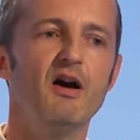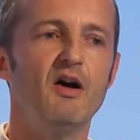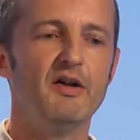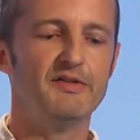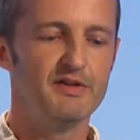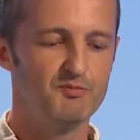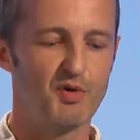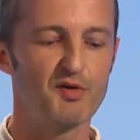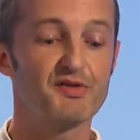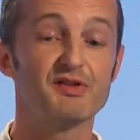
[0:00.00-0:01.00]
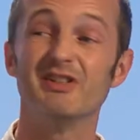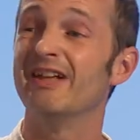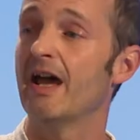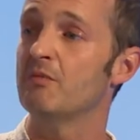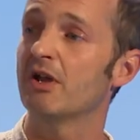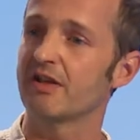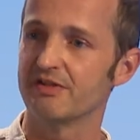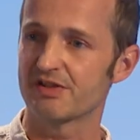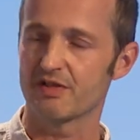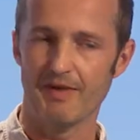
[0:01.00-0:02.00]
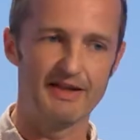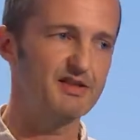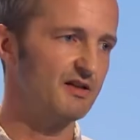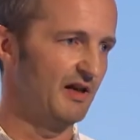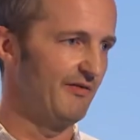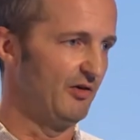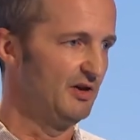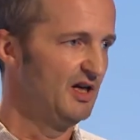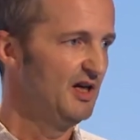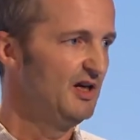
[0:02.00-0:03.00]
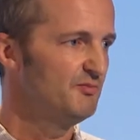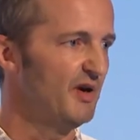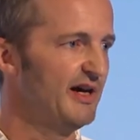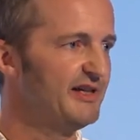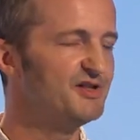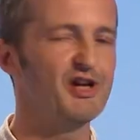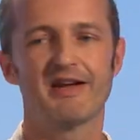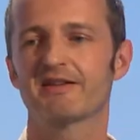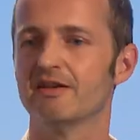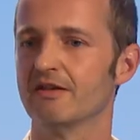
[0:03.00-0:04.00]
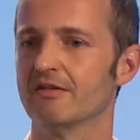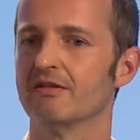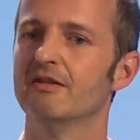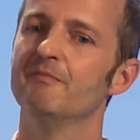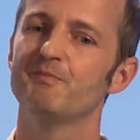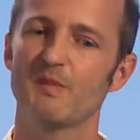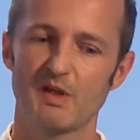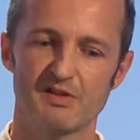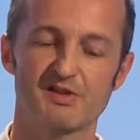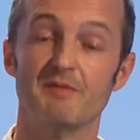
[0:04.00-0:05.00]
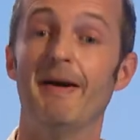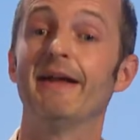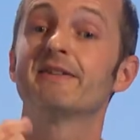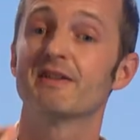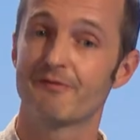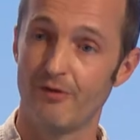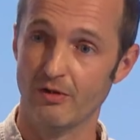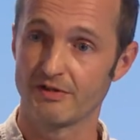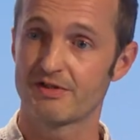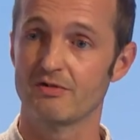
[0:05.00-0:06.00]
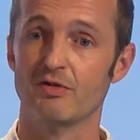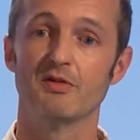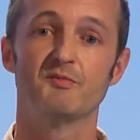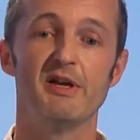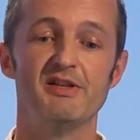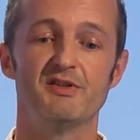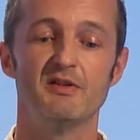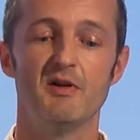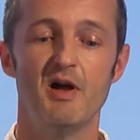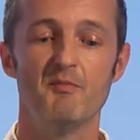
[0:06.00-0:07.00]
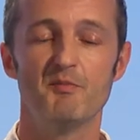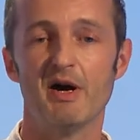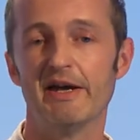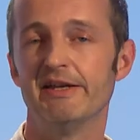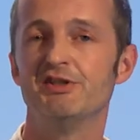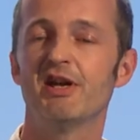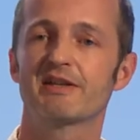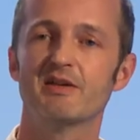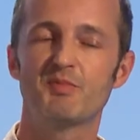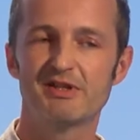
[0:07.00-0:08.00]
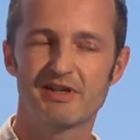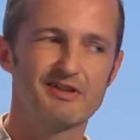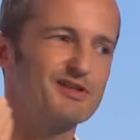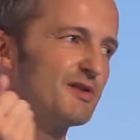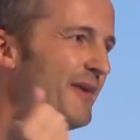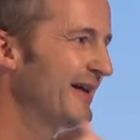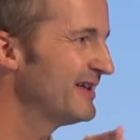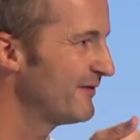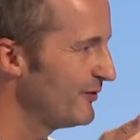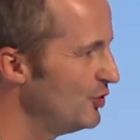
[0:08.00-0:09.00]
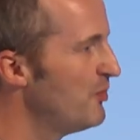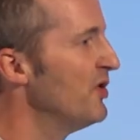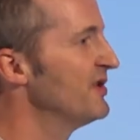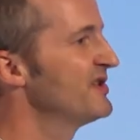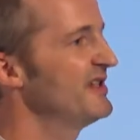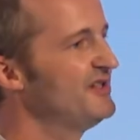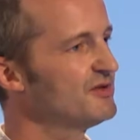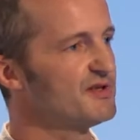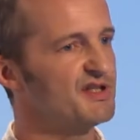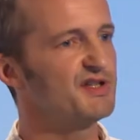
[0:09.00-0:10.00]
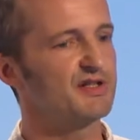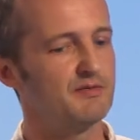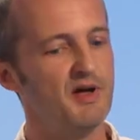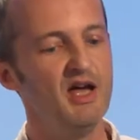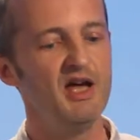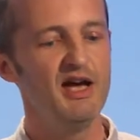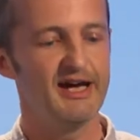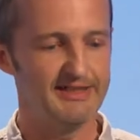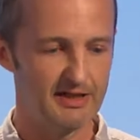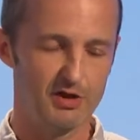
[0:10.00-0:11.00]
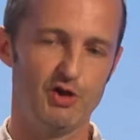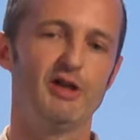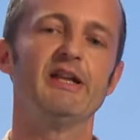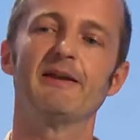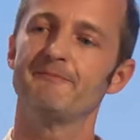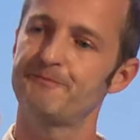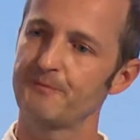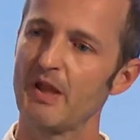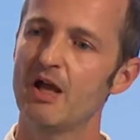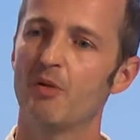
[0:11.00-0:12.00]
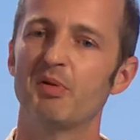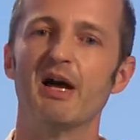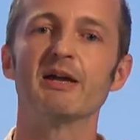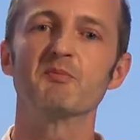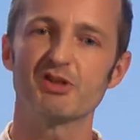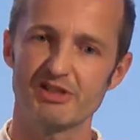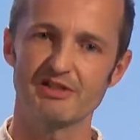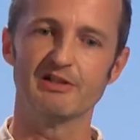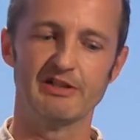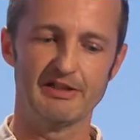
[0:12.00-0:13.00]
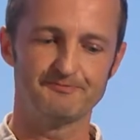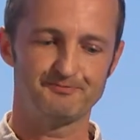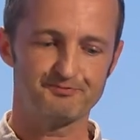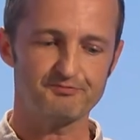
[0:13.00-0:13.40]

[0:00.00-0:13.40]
on both the dynamic and the semantic level by injecting semantic faults or in, by injecting particular semantic viewpoints into a system and then learning, applying machine learning.